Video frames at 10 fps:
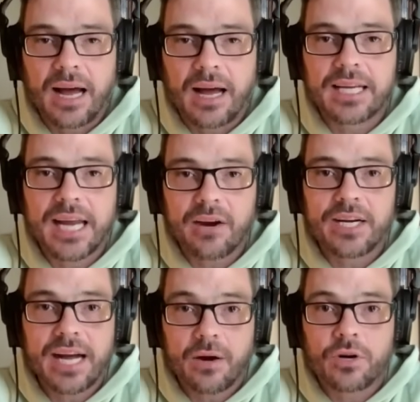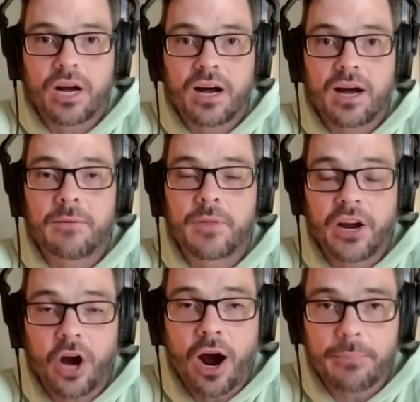carried out an
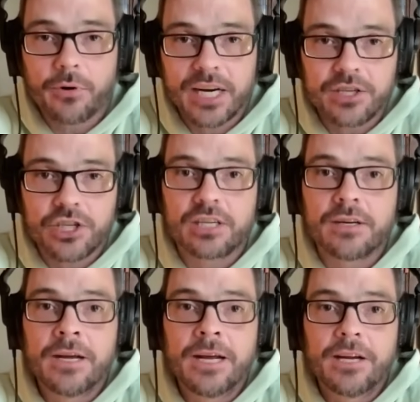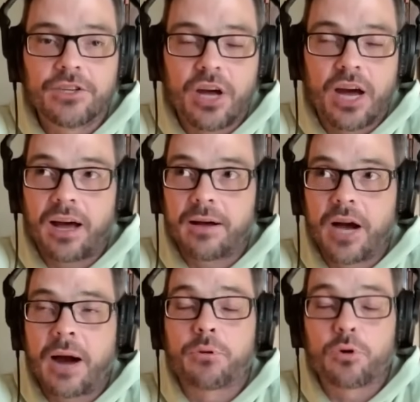operation,
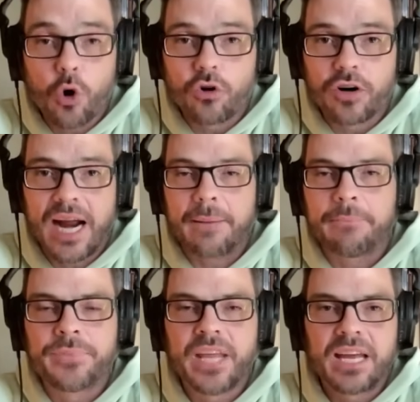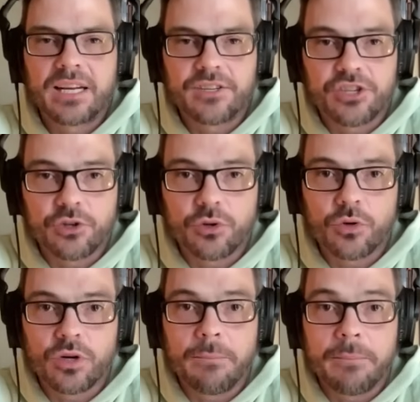a program
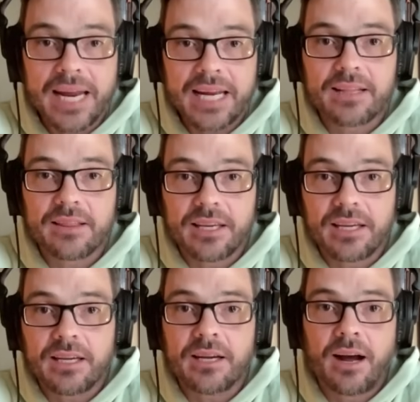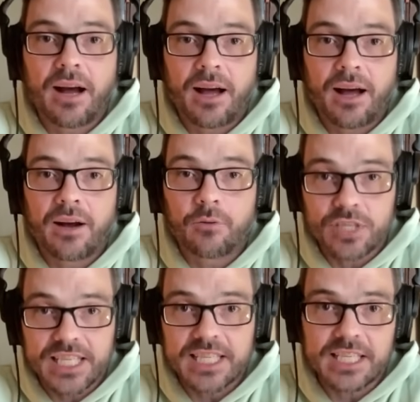to make the
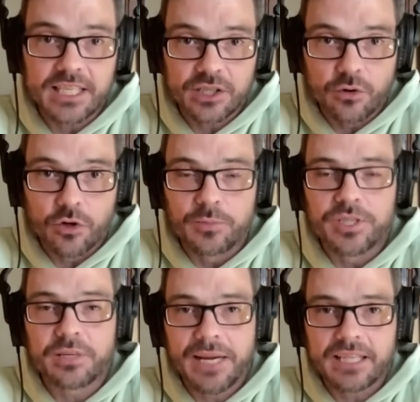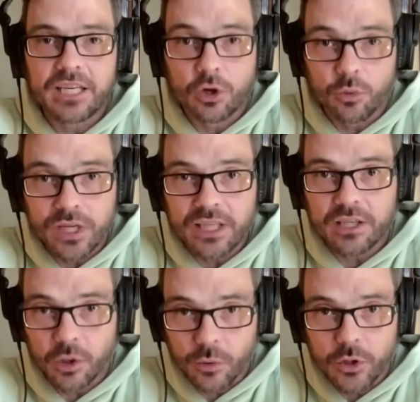resistance groups, to make the guerrilla
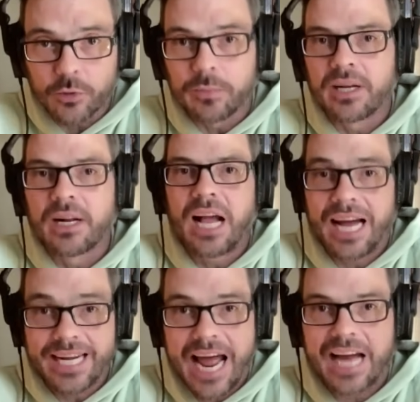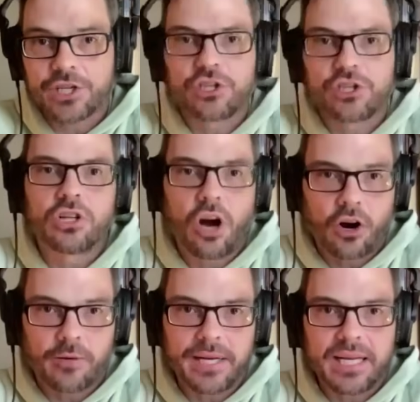group a national
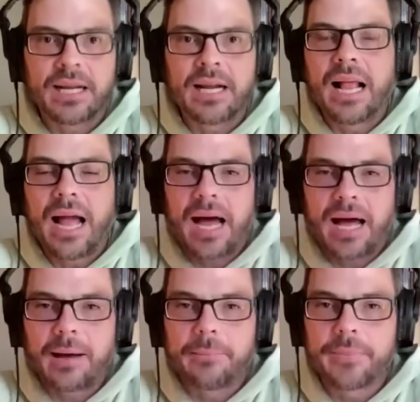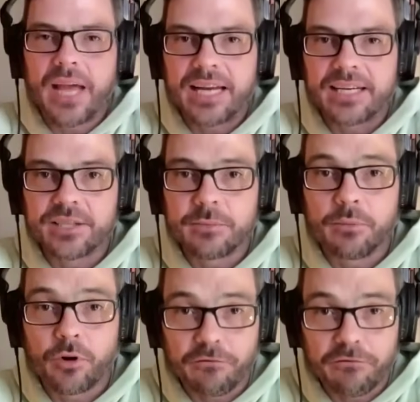army, and to
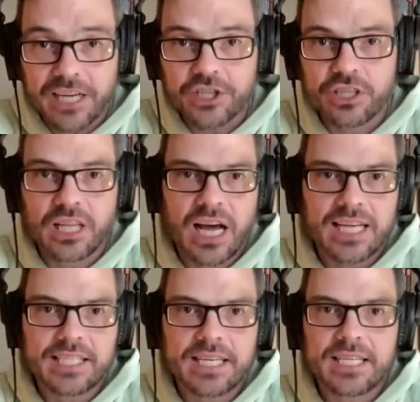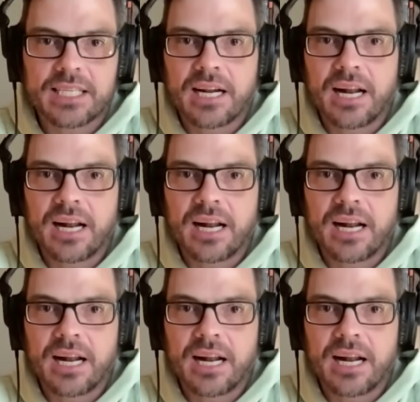professionalize it,